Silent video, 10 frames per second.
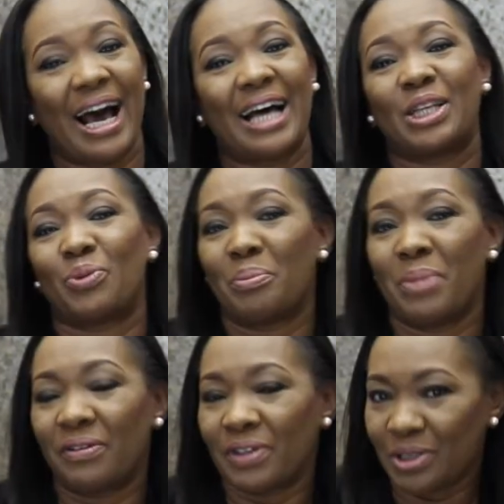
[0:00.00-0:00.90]
And they were
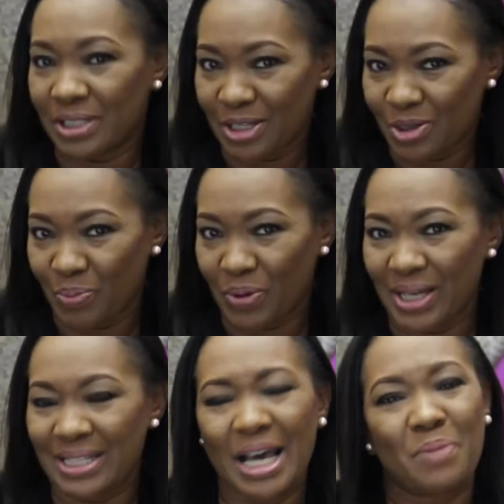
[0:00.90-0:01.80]
marvelously
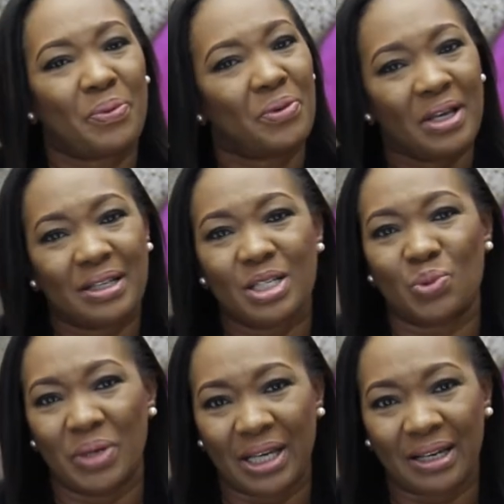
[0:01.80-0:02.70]
surprised. I pray
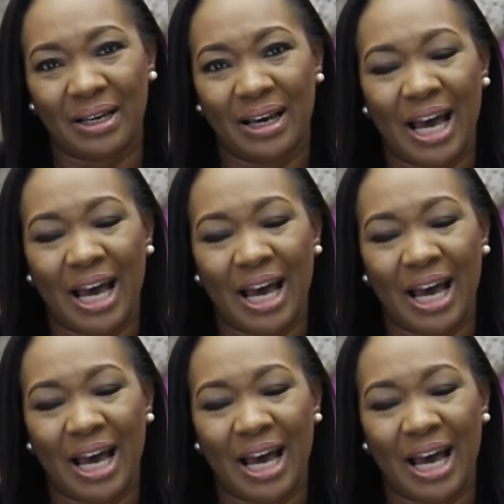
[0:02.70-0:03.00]
this week,